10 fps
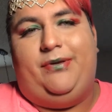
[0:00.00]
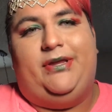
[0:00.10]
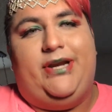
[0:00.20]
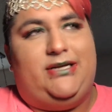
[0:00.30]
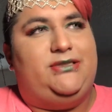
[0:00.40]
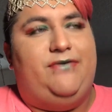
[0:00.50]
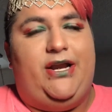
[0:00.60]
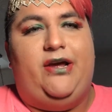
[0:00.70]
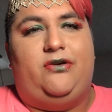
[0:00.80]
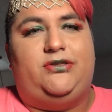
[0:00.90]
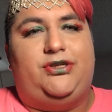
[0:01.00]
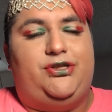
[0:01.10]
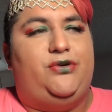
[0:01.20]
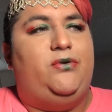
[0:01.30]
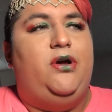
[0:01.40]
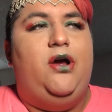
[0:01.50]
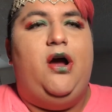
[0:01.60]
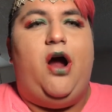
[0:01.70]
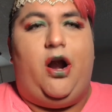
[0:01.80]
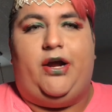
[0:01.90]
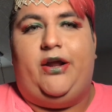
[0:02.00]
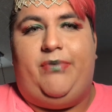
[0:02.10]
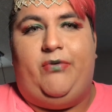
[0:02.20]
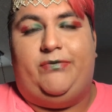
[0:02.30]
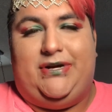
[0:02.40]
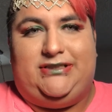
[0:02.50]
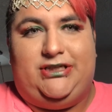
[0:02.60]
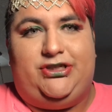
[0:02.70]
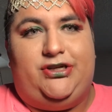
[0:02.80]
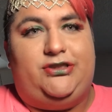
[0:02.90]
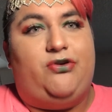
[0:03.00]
the next videos or two are going to be with my sisters.